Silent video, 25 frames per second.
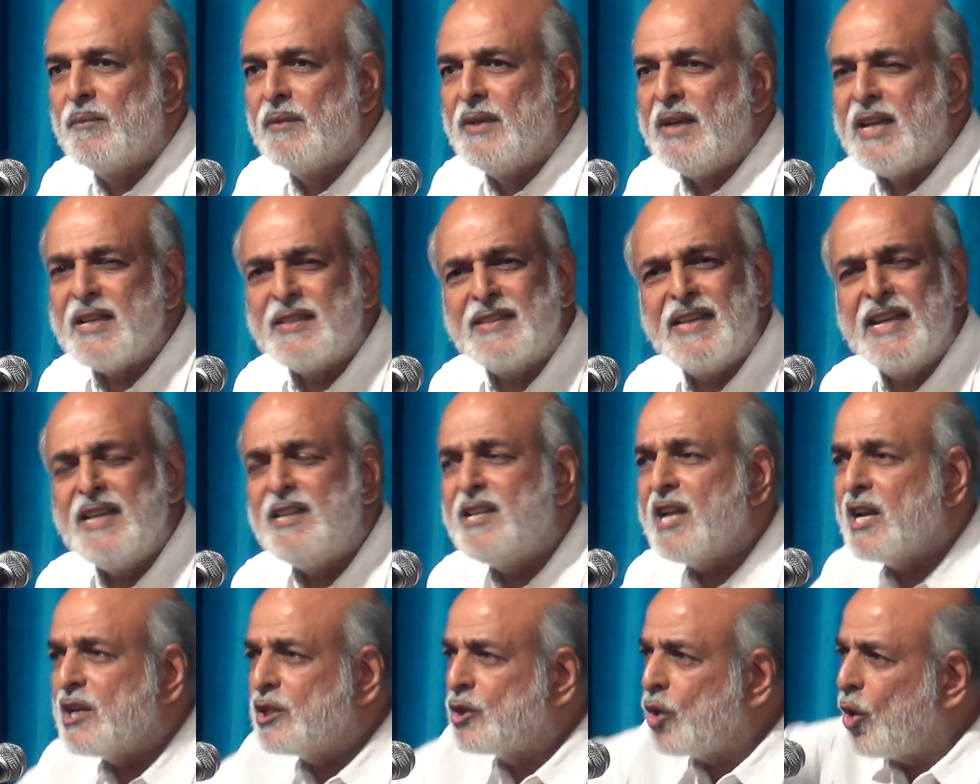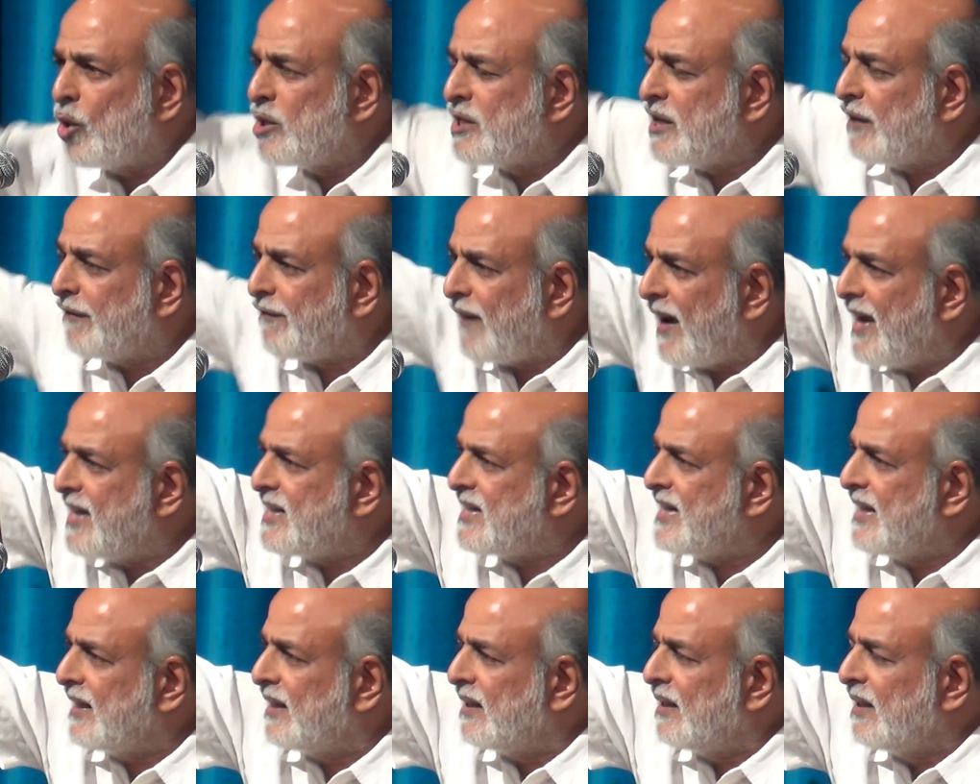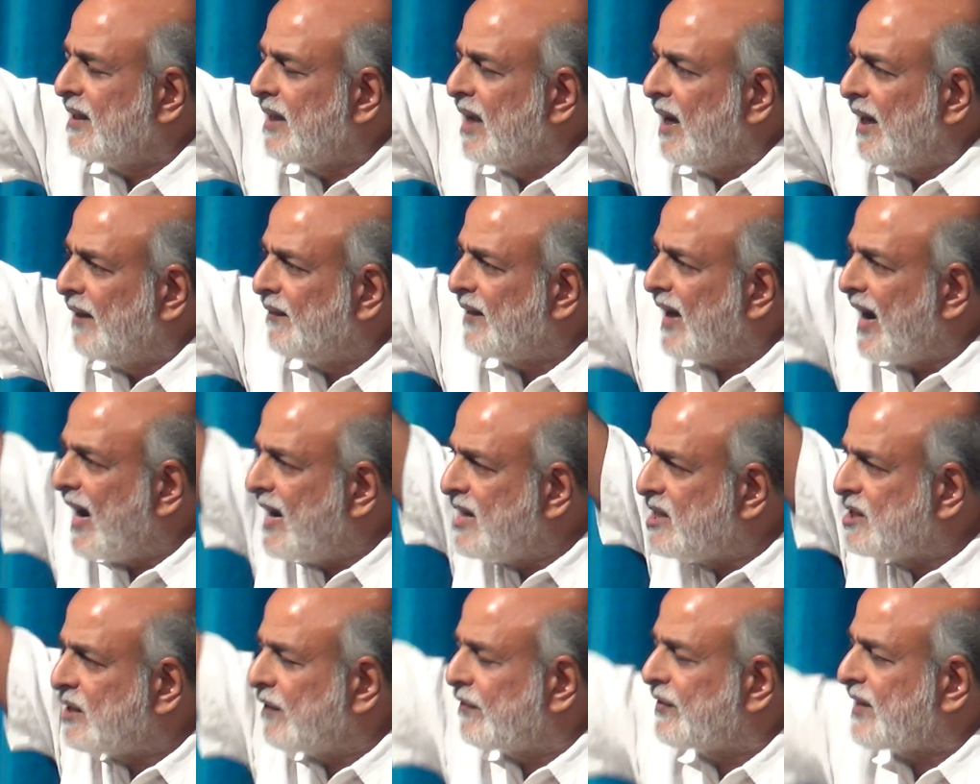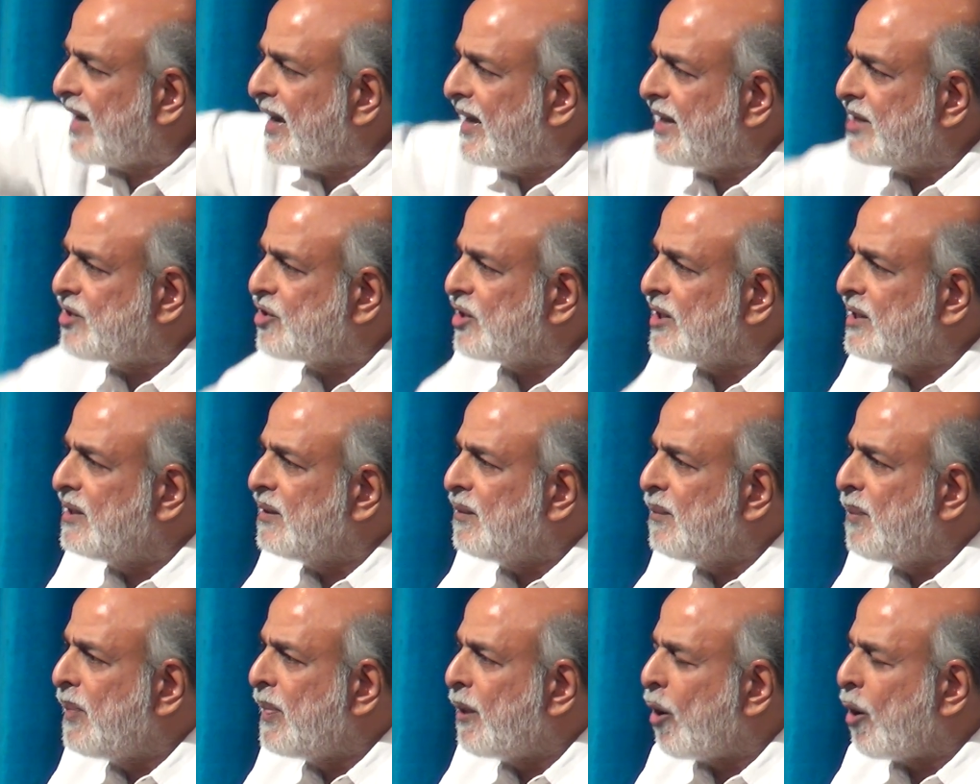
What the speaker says: Is the Indian soldier fighting in the heights of Siachen